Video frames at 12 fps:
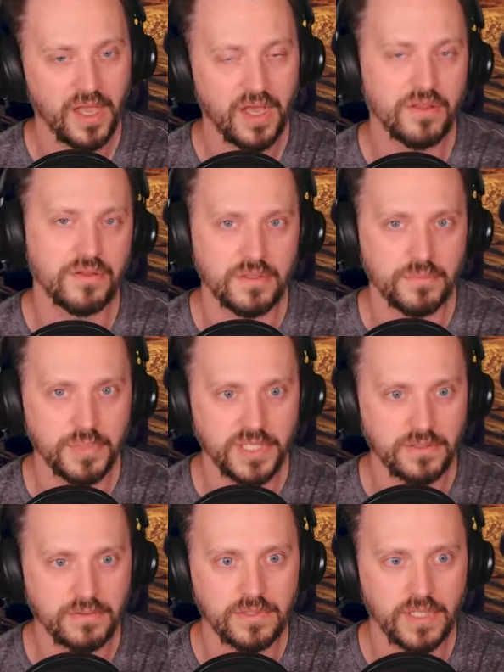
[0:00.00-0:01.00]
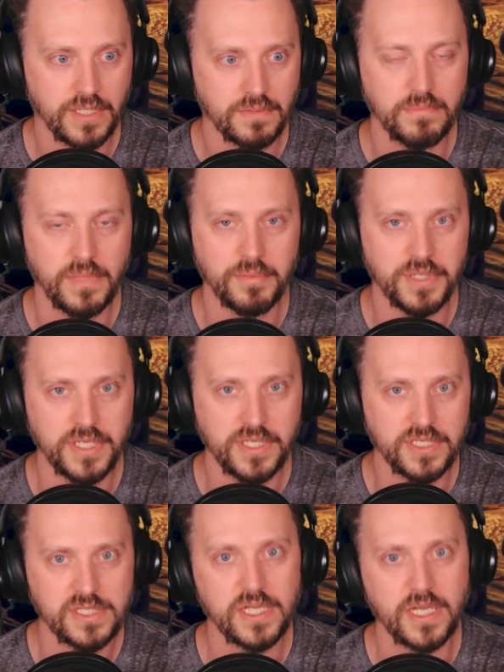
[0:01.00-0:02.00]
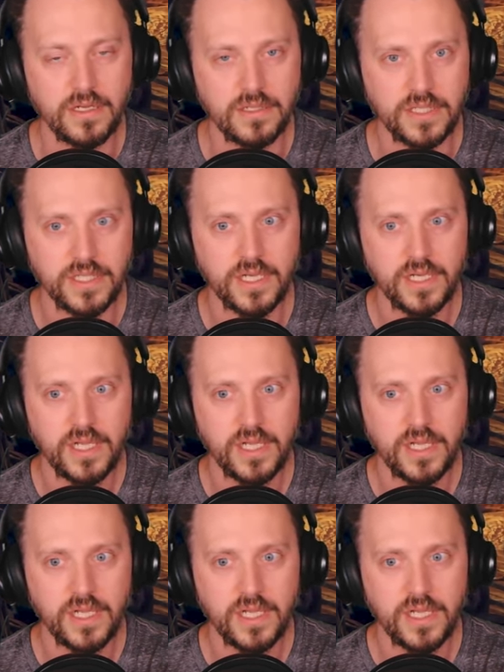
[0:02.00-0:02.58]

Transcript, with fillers: other than being like maybe hideously ugly.